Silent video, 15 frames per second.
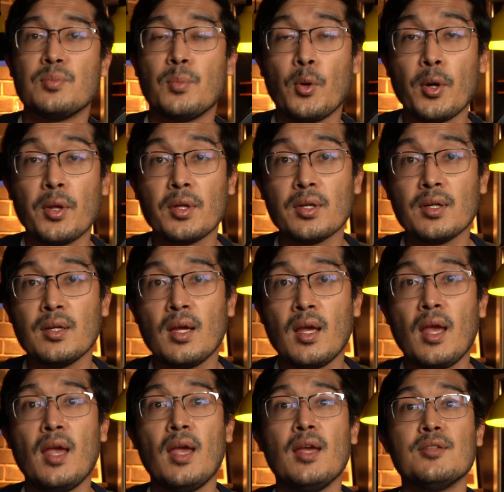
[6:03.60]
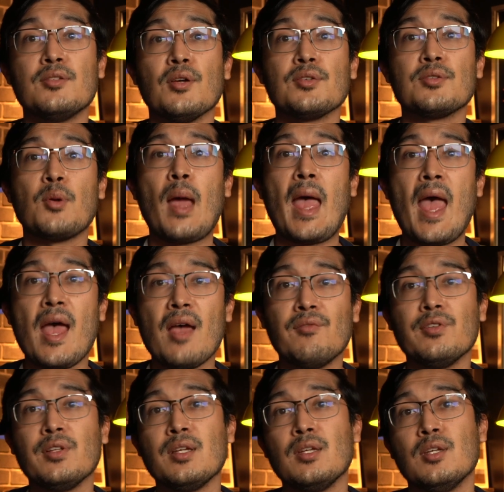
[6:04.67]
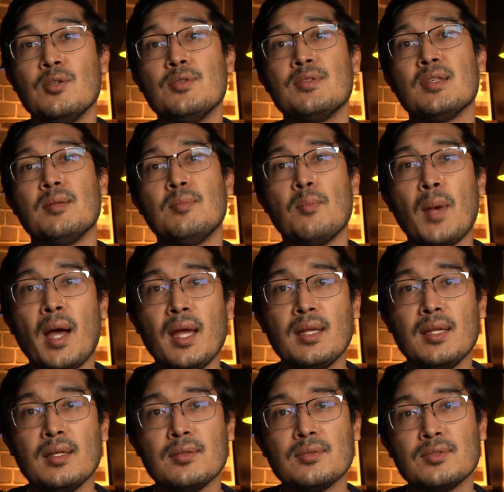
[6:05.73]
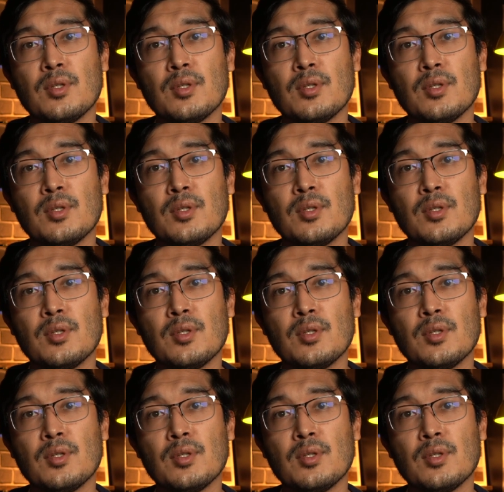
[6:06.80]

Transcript: spoiler, it's also heavily used in mining.